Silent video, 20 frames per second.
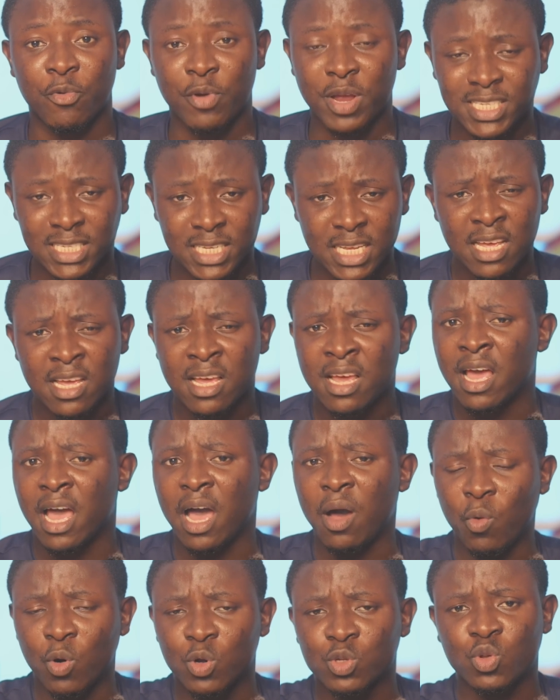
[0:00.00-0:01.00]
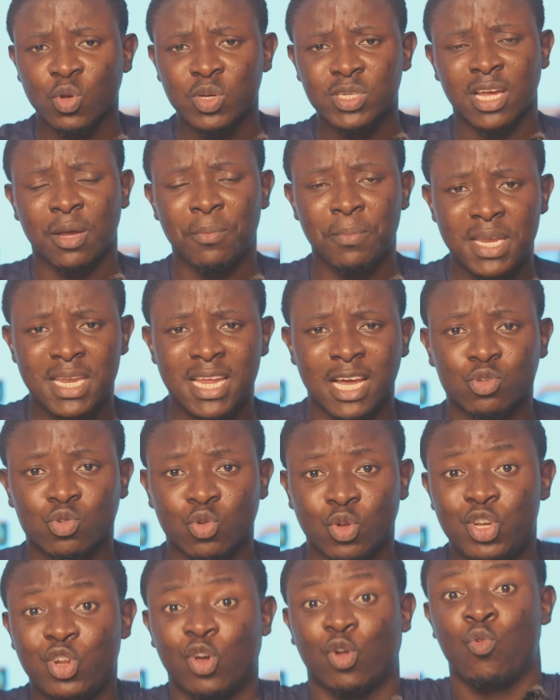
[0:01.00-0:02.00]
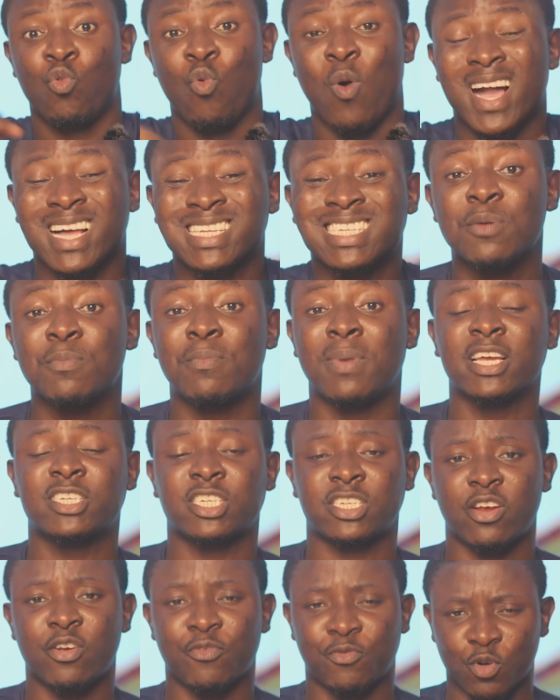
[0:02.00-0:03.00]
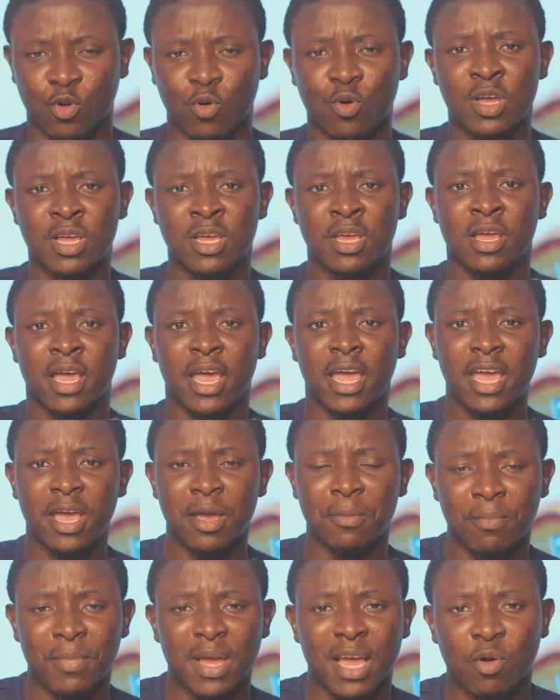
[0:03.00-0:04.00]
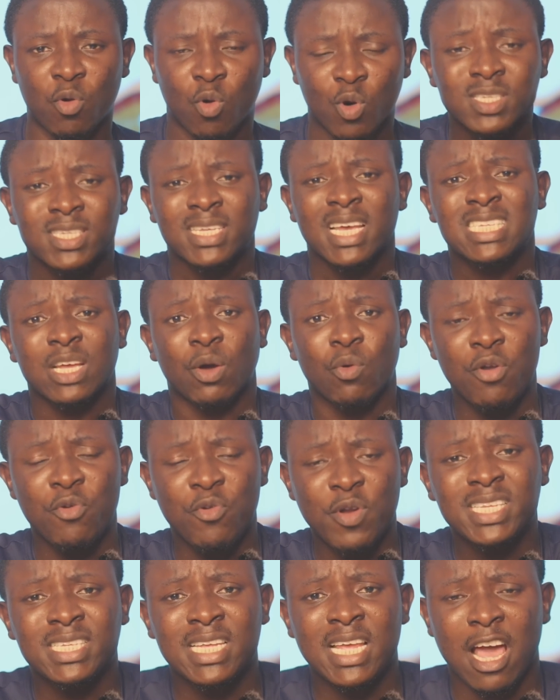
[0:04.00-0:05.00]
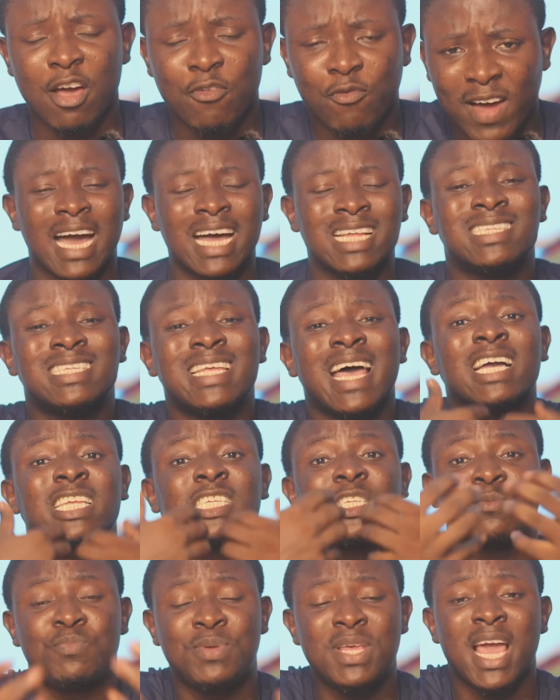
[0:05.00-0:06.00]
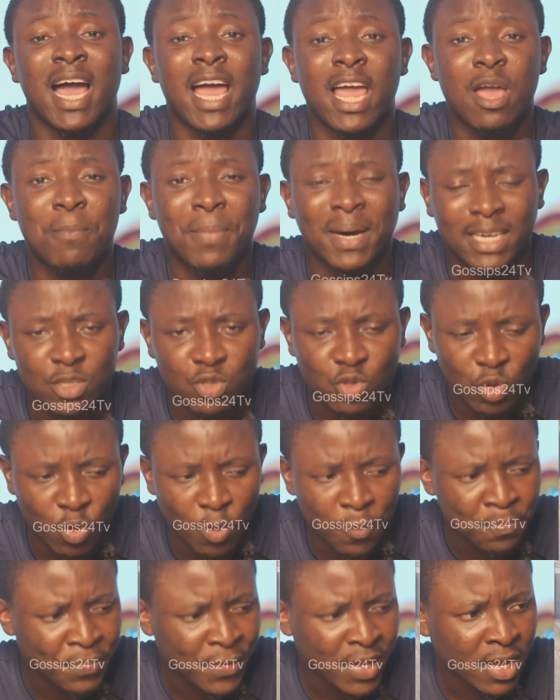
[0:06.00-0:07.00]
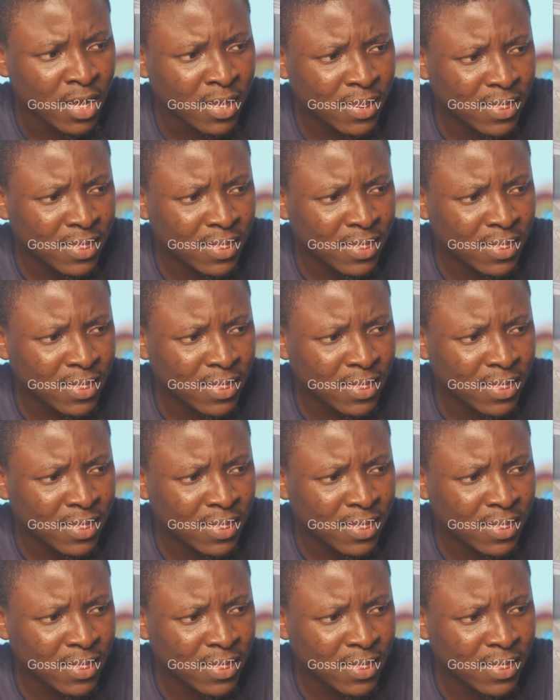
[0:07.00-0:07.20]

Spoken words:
for raising our social media, so you know, no Black Sherif, you know, concerns are we raising attacks via Eba Mesono.